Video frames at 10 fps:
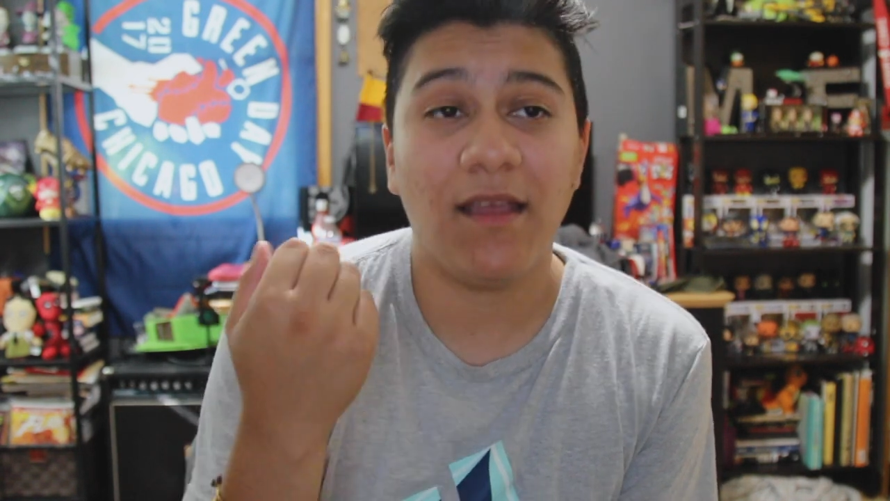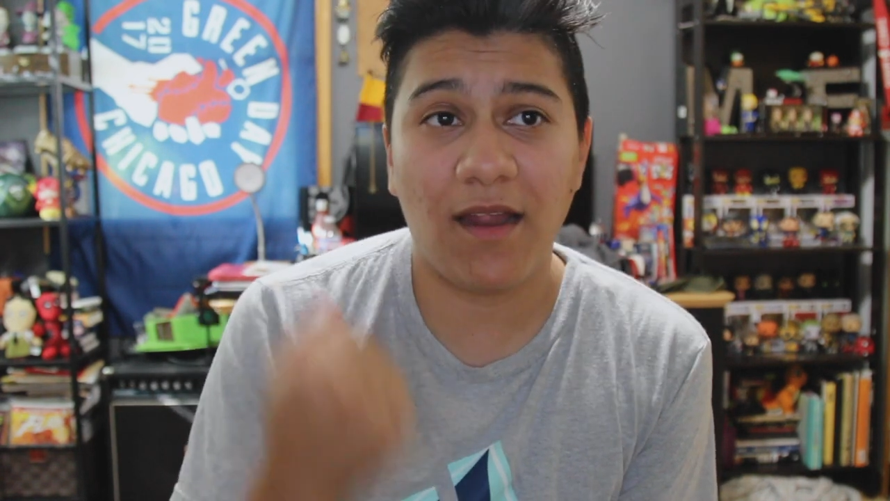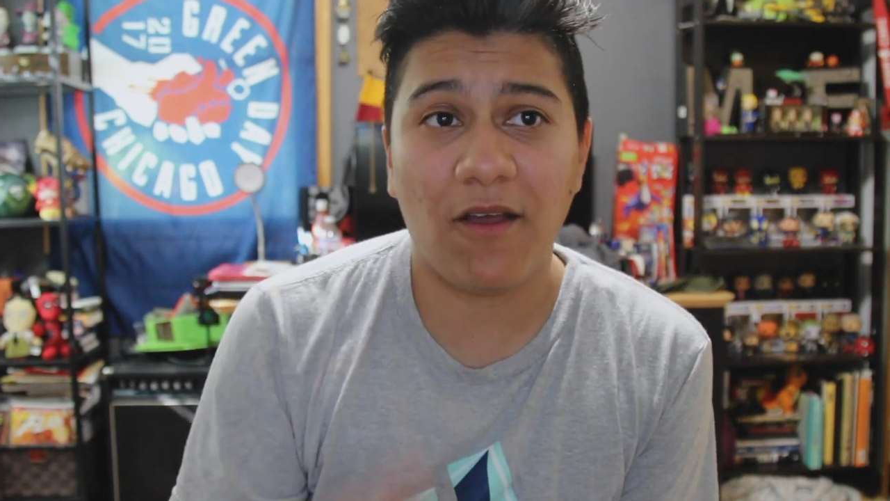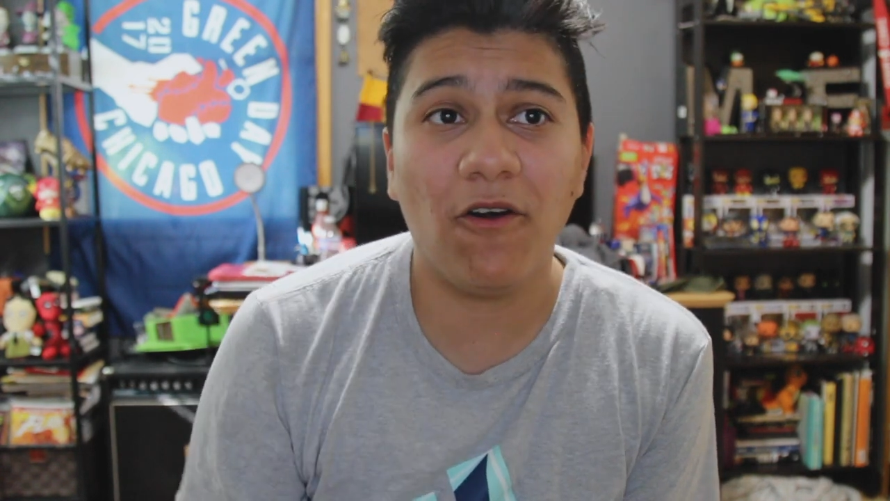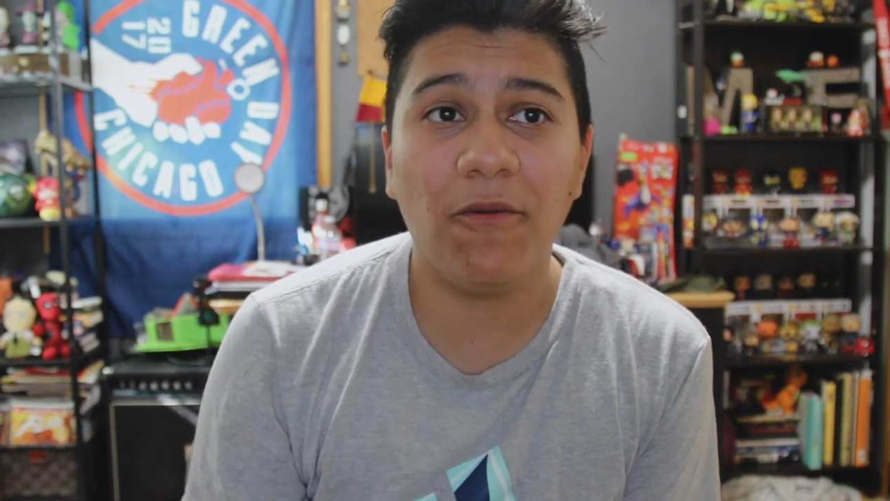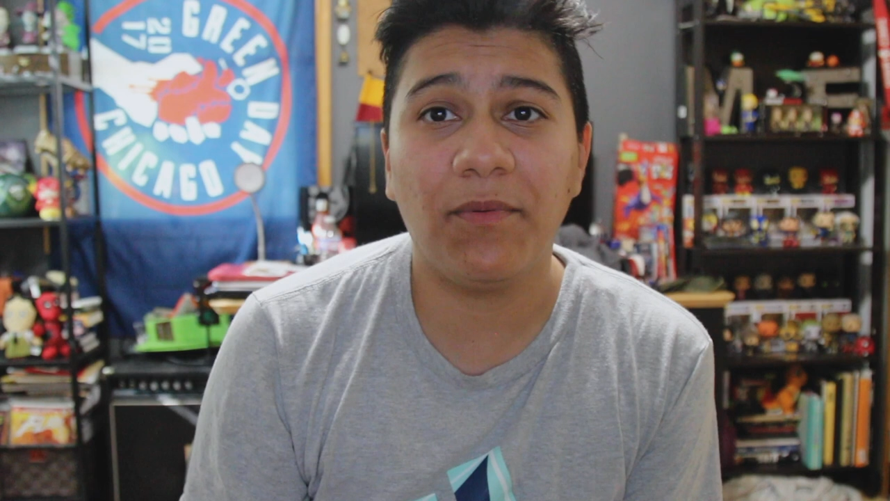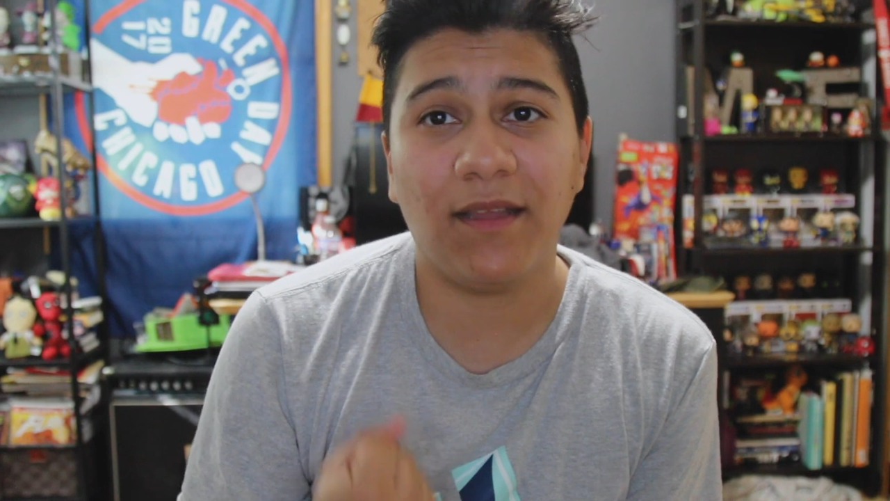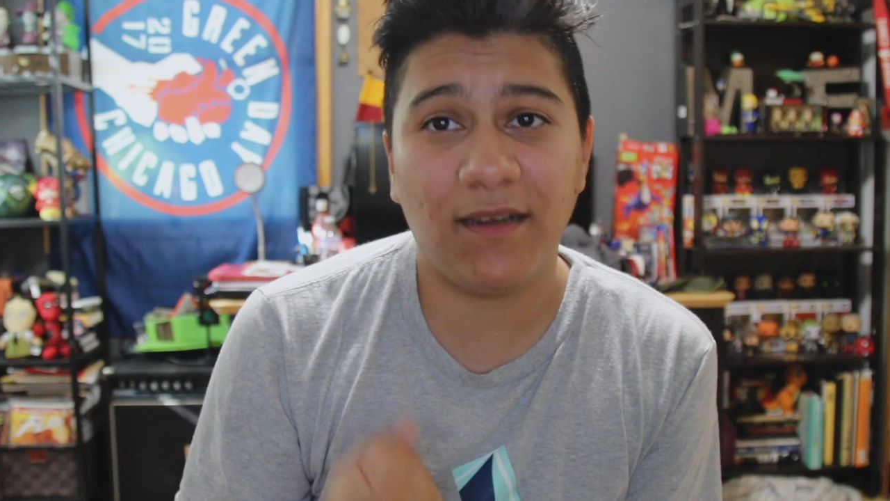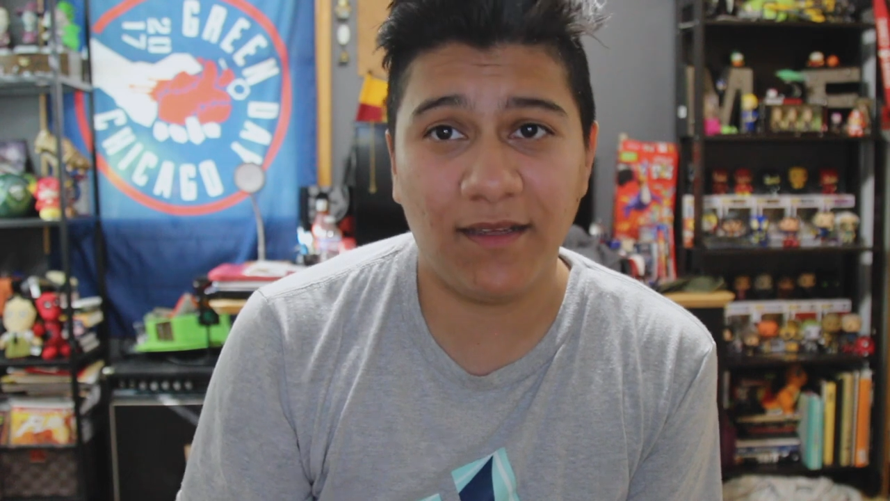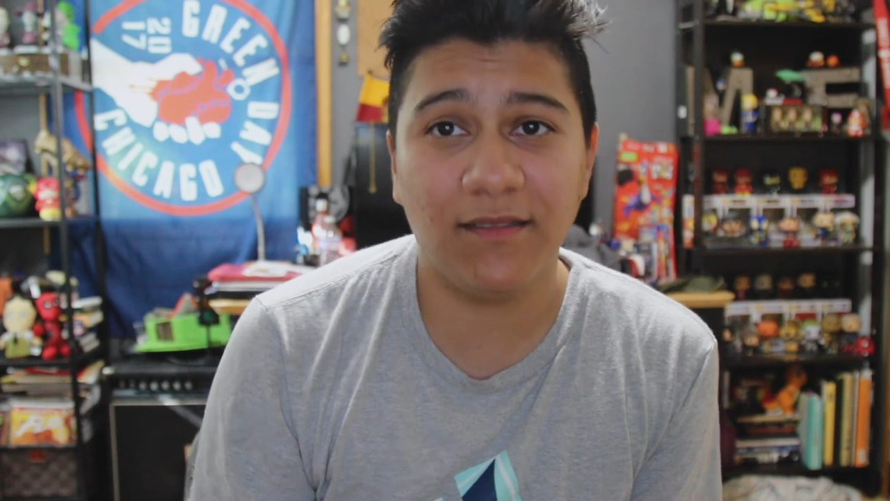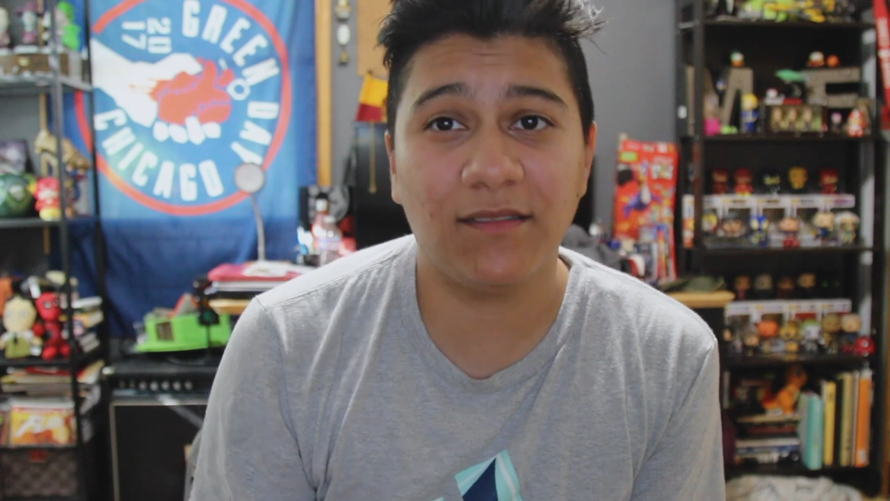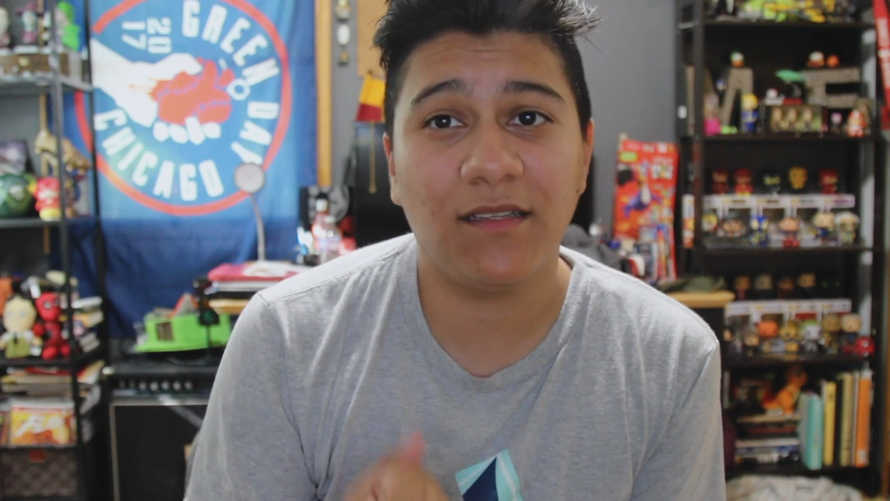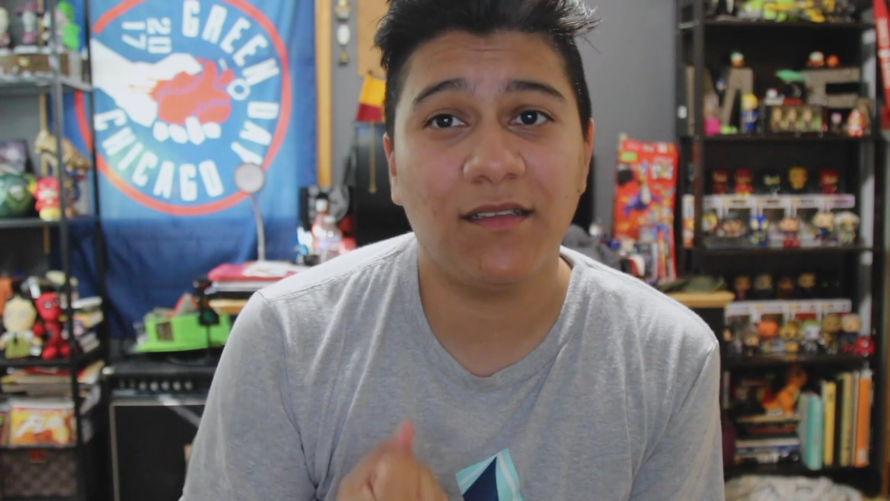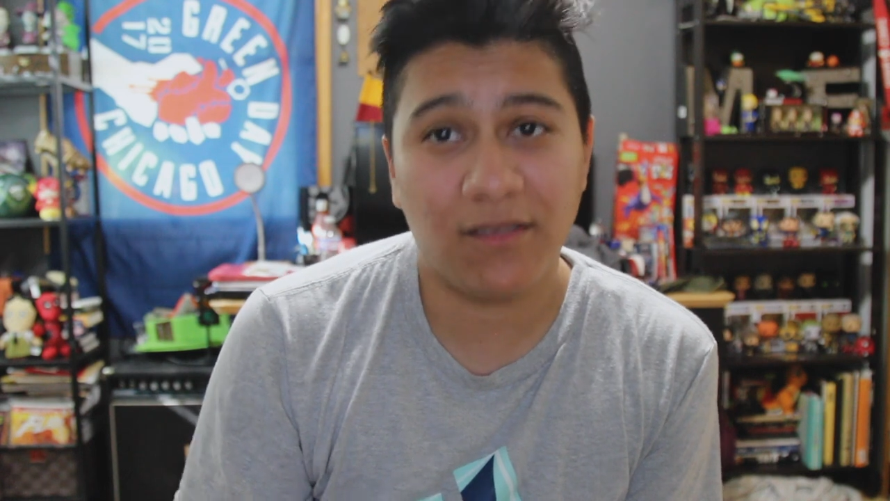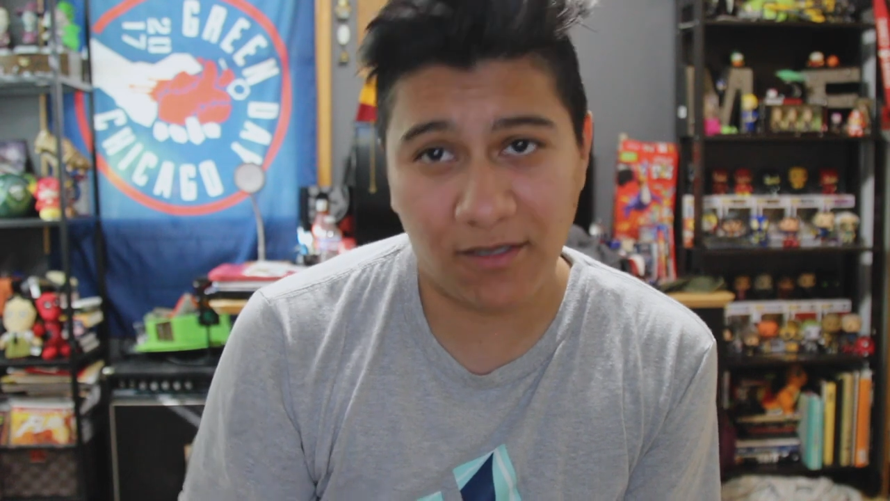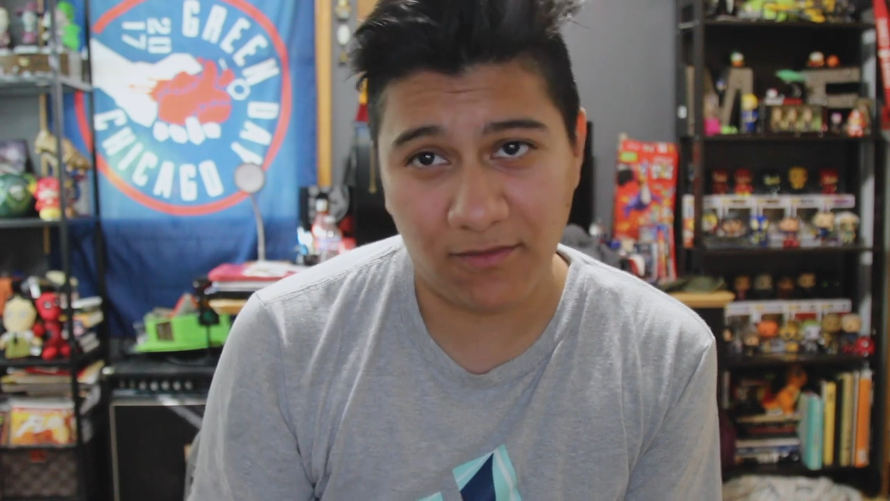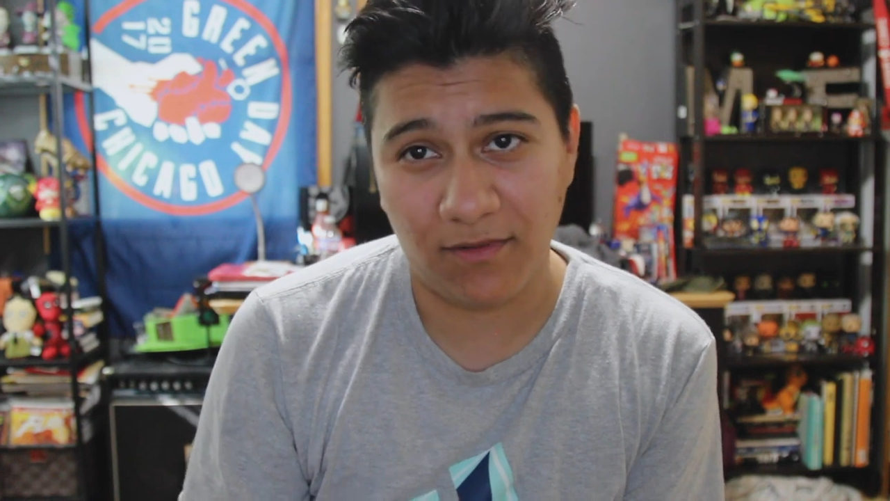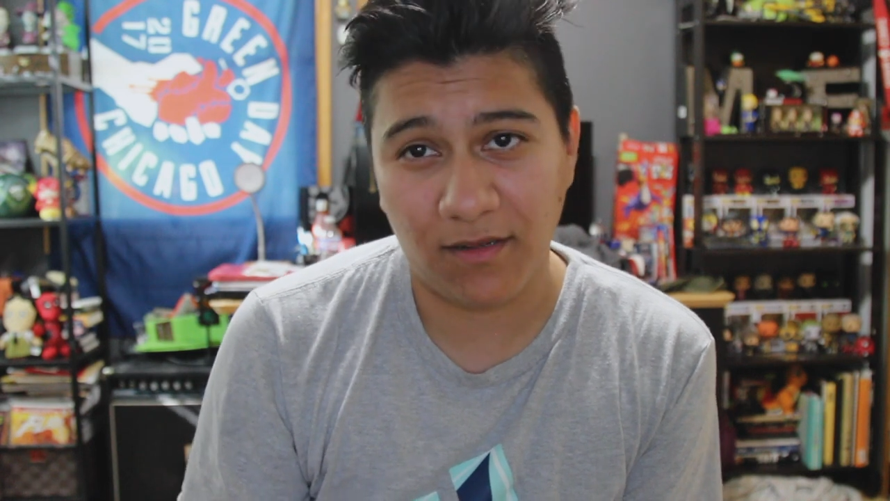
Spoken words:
And I hope it ends soon,